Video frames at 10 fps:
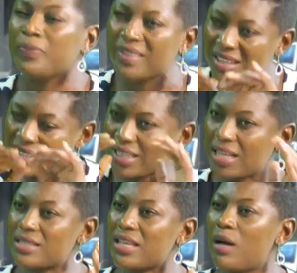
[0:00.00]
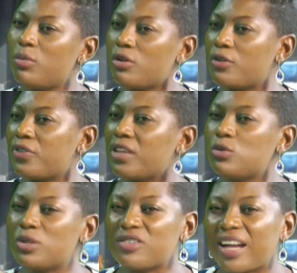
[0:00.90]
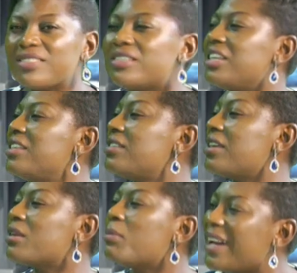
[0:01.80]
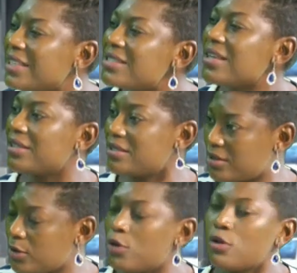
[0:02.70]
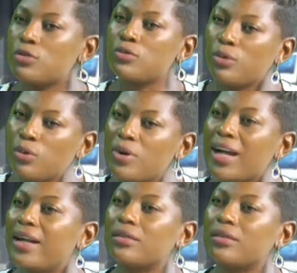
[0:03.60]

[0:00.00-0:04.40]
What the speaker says: So it's an ensemble of things. We try to change the mindset, to look at